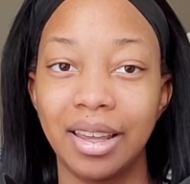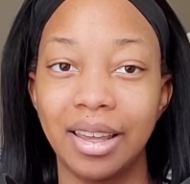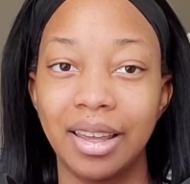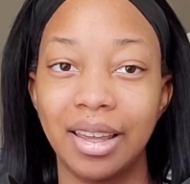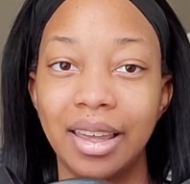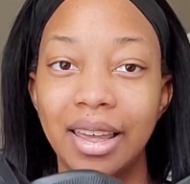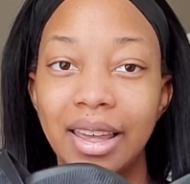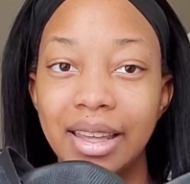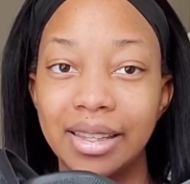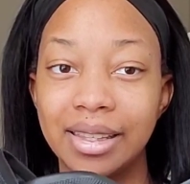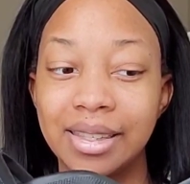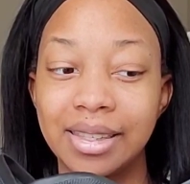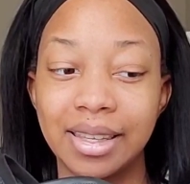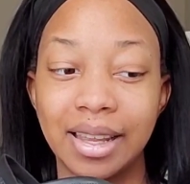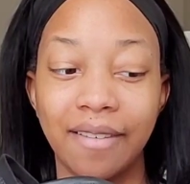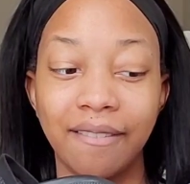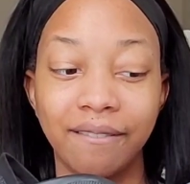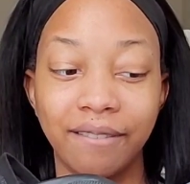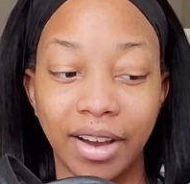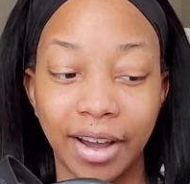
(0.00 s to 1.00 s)
it's
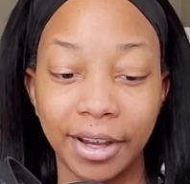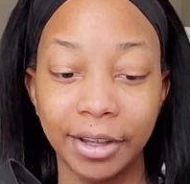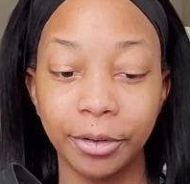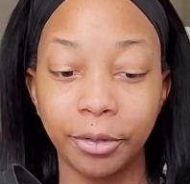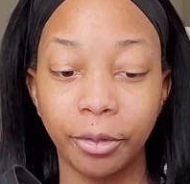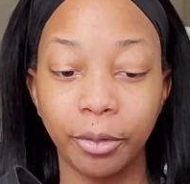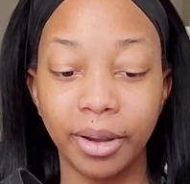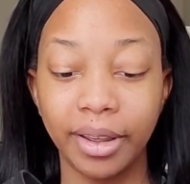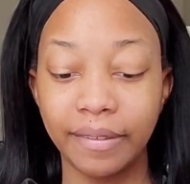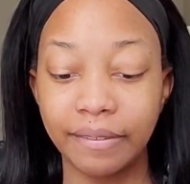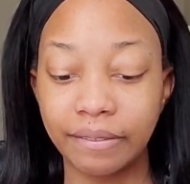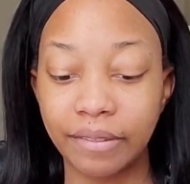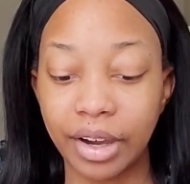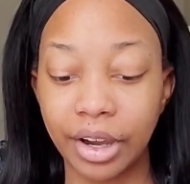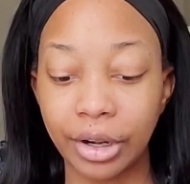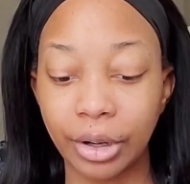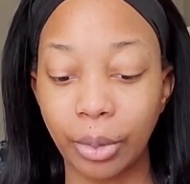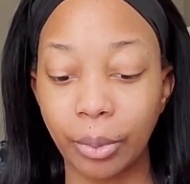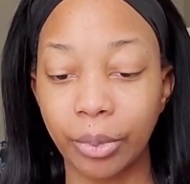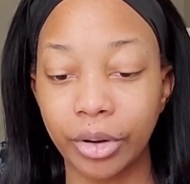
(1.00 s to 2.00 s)
vinyl, and
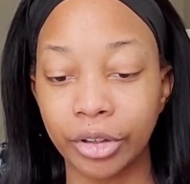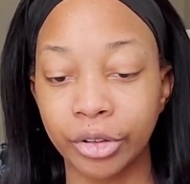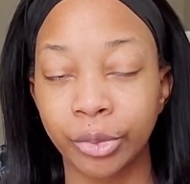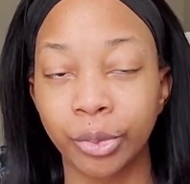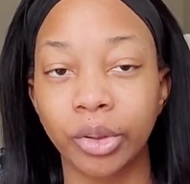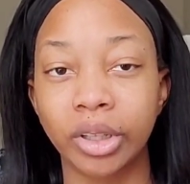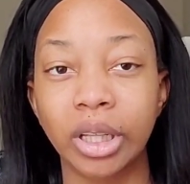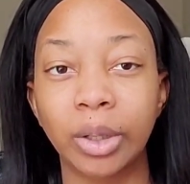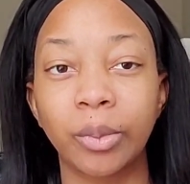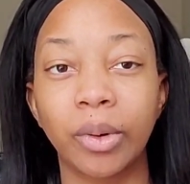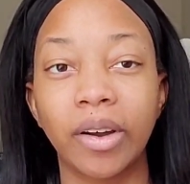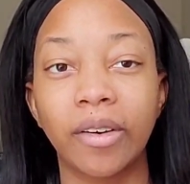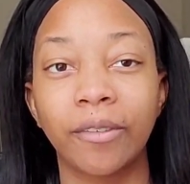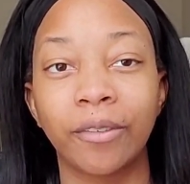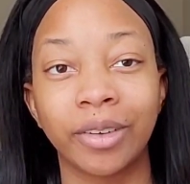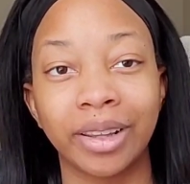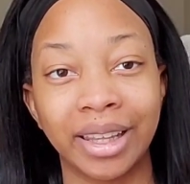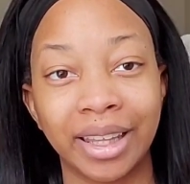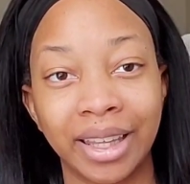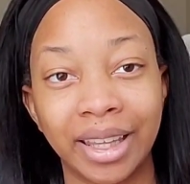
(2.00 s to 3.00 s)
vinyl works really well
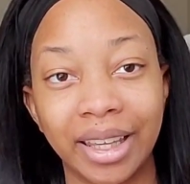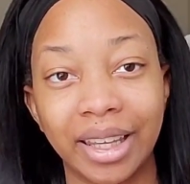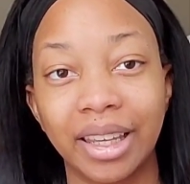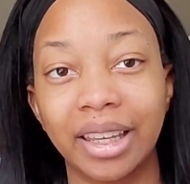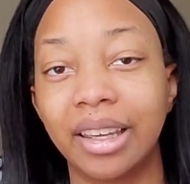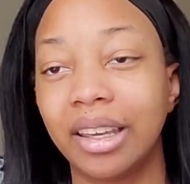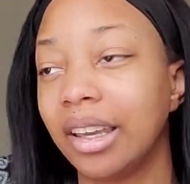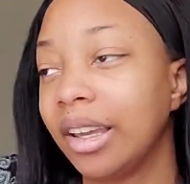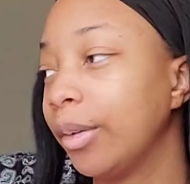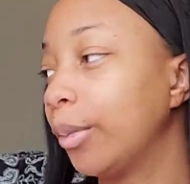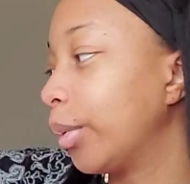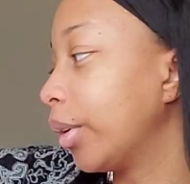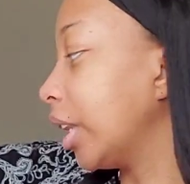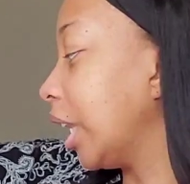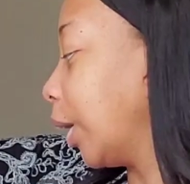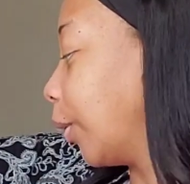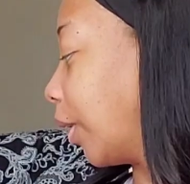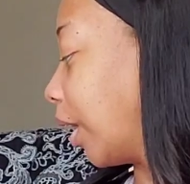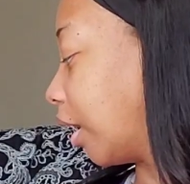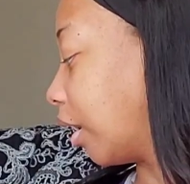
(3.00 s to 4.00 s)
for the heat and
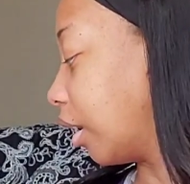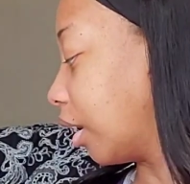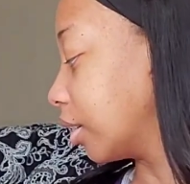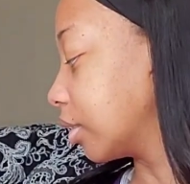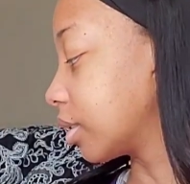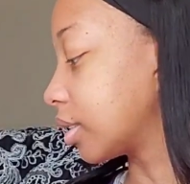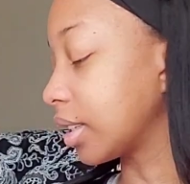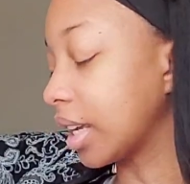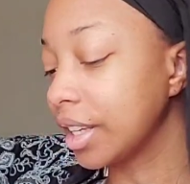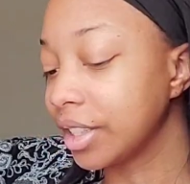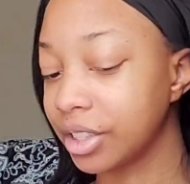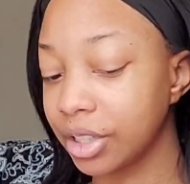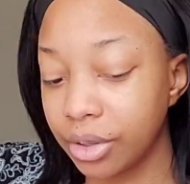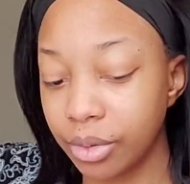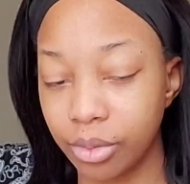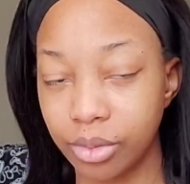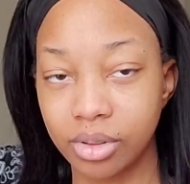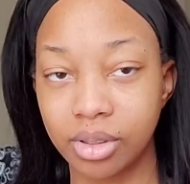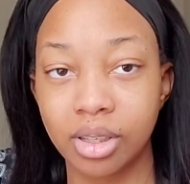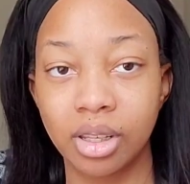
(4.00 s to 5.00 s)
really well on
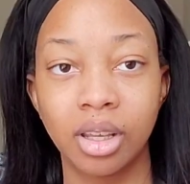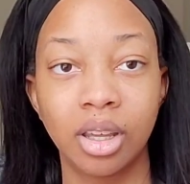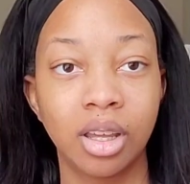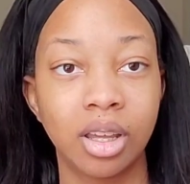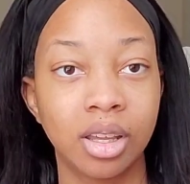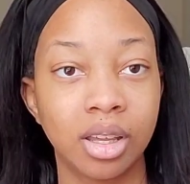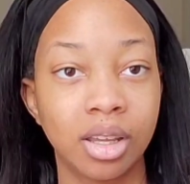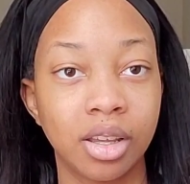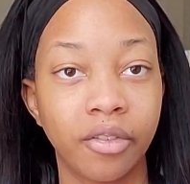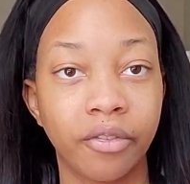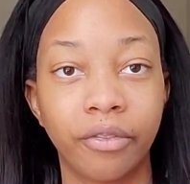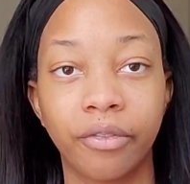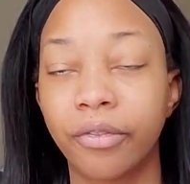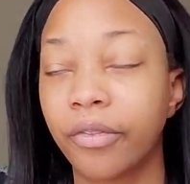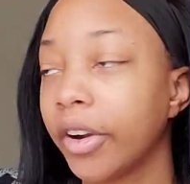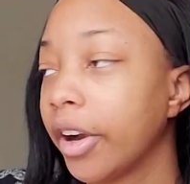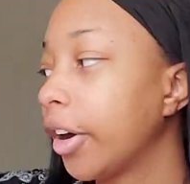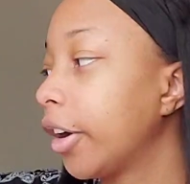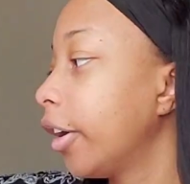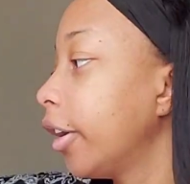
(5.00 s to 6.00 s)
Saito's
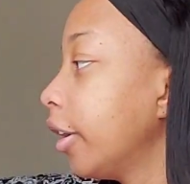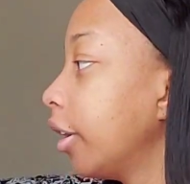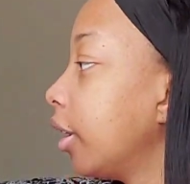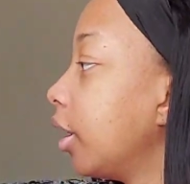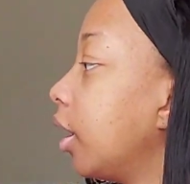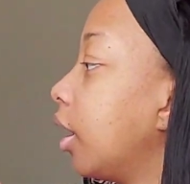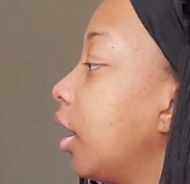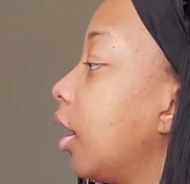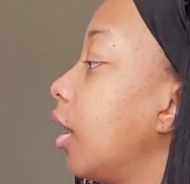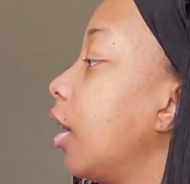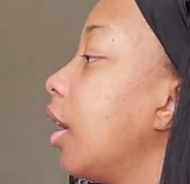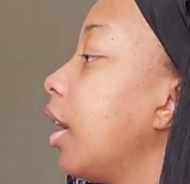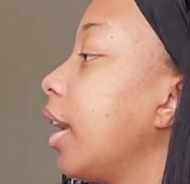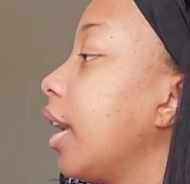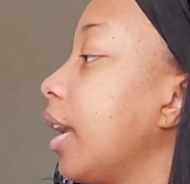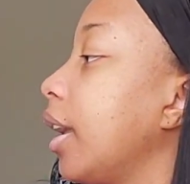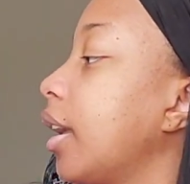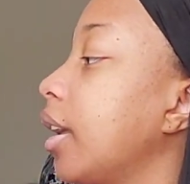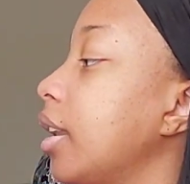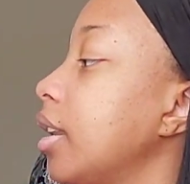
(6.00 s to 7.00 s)
fur.
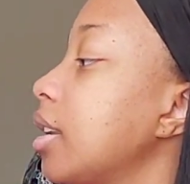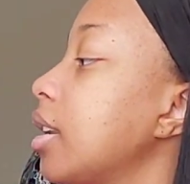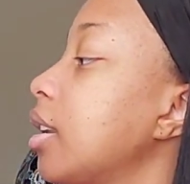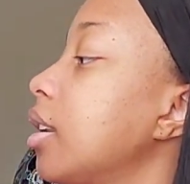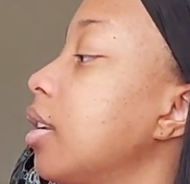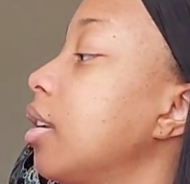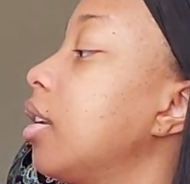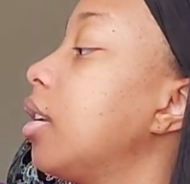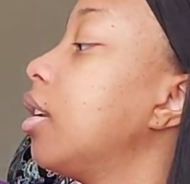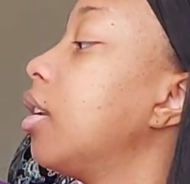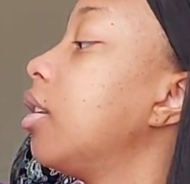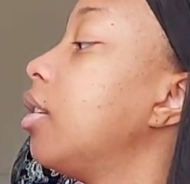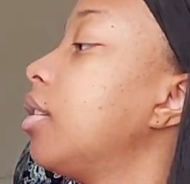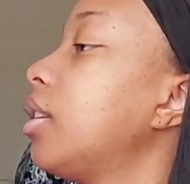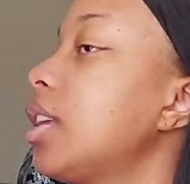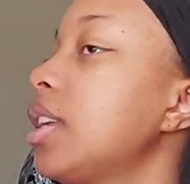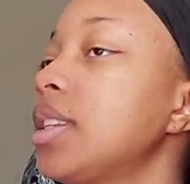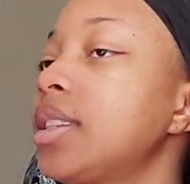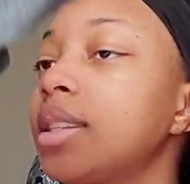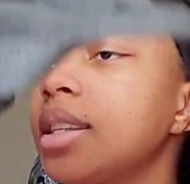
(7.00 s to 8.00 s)
And
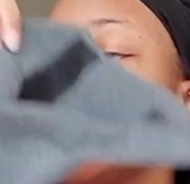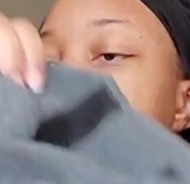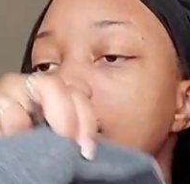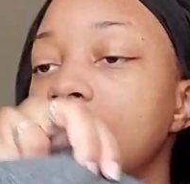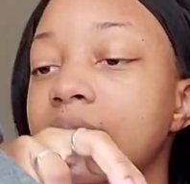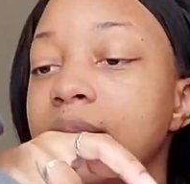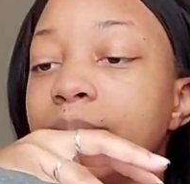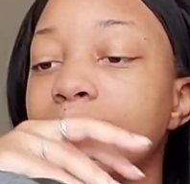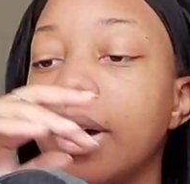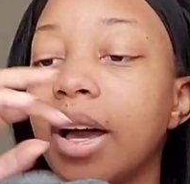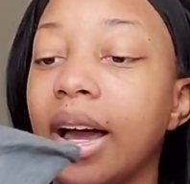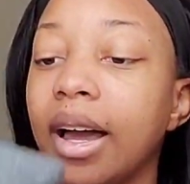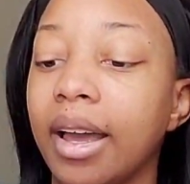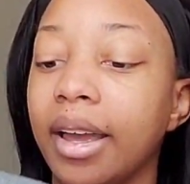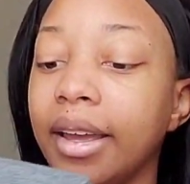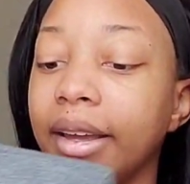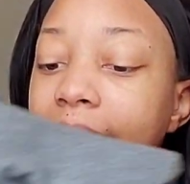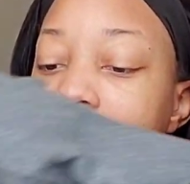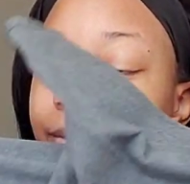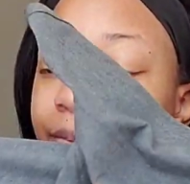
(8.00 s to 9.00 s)
this is
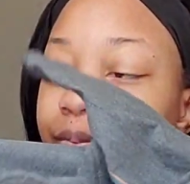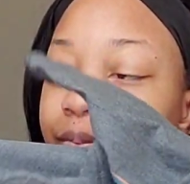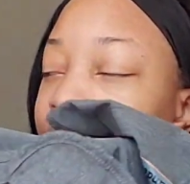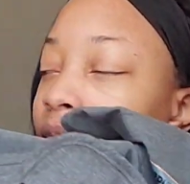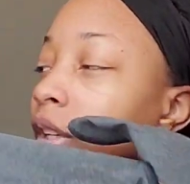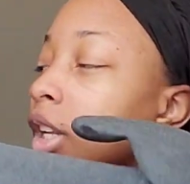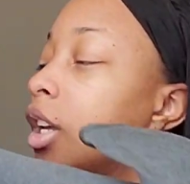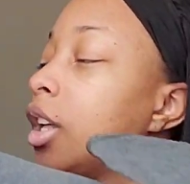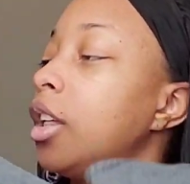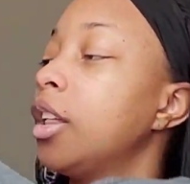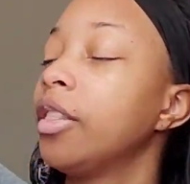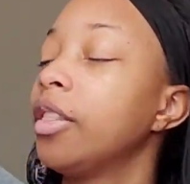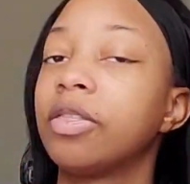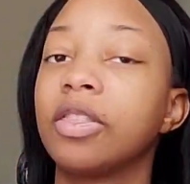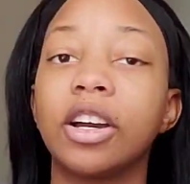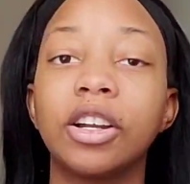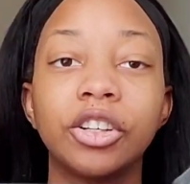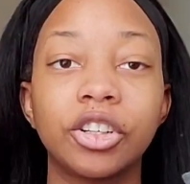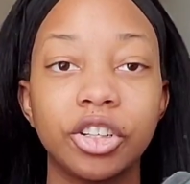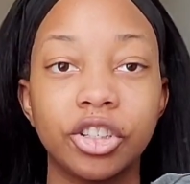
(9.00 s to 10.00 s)
my
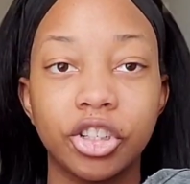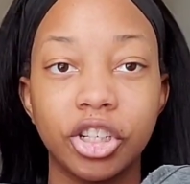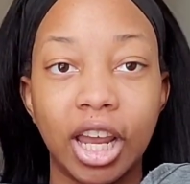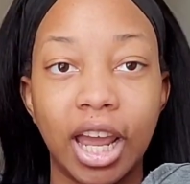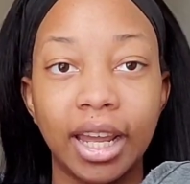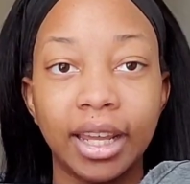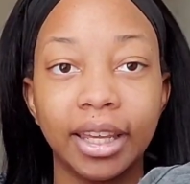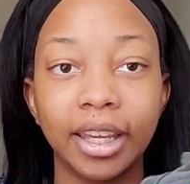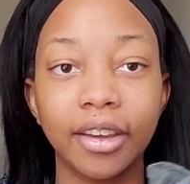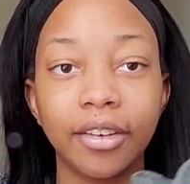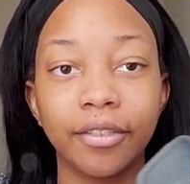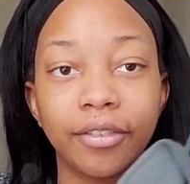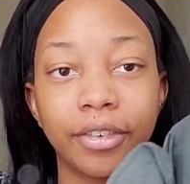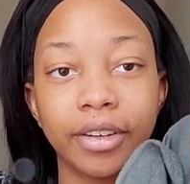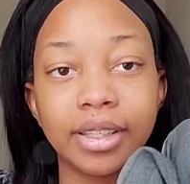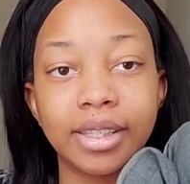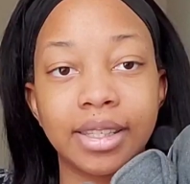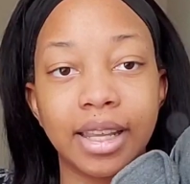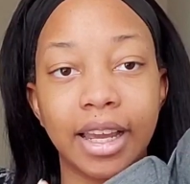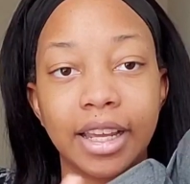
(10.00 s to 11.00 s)
thunder jacket for
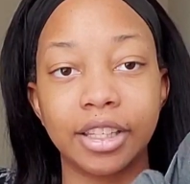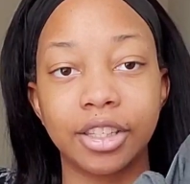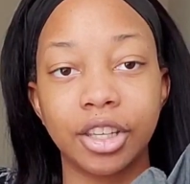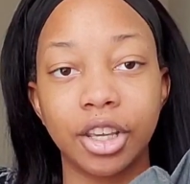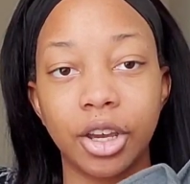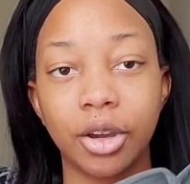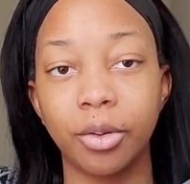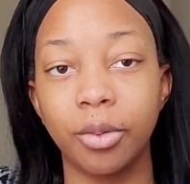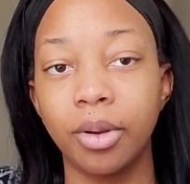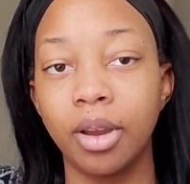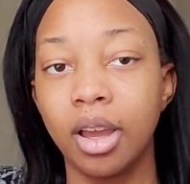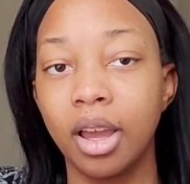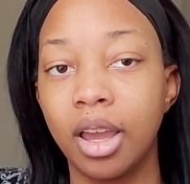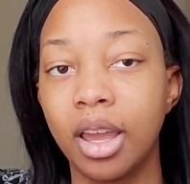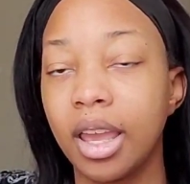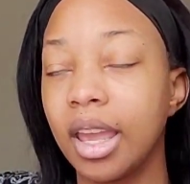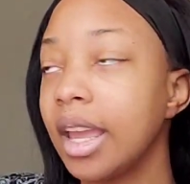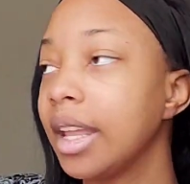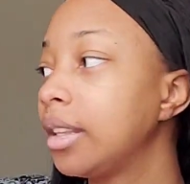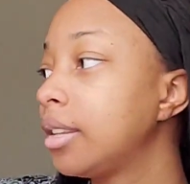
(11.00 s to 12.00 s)
Saito.
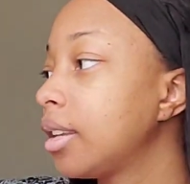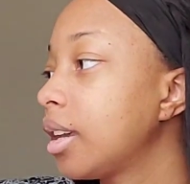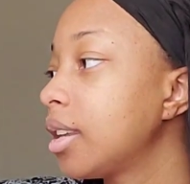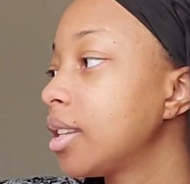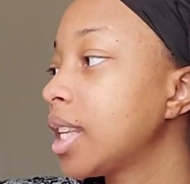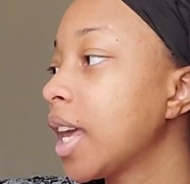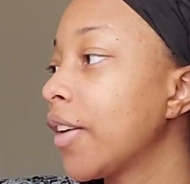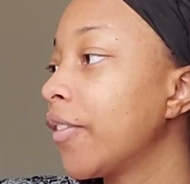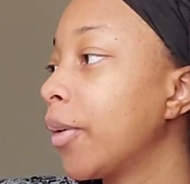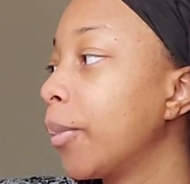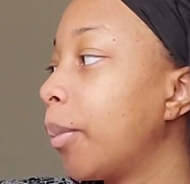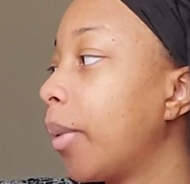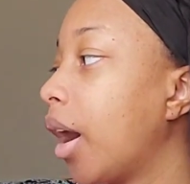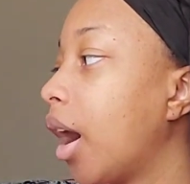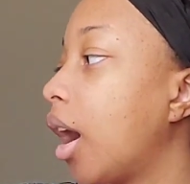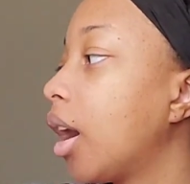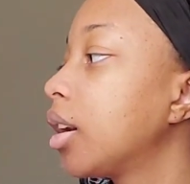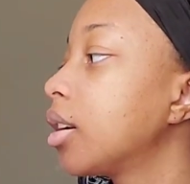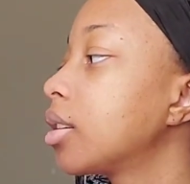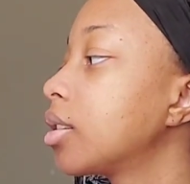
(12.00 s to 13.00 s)
It does have a
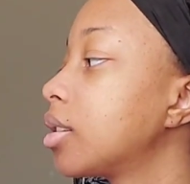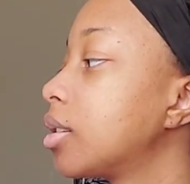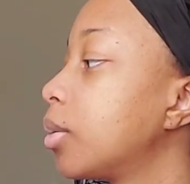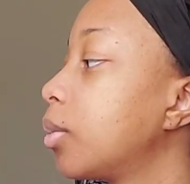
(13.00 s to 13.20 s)
box.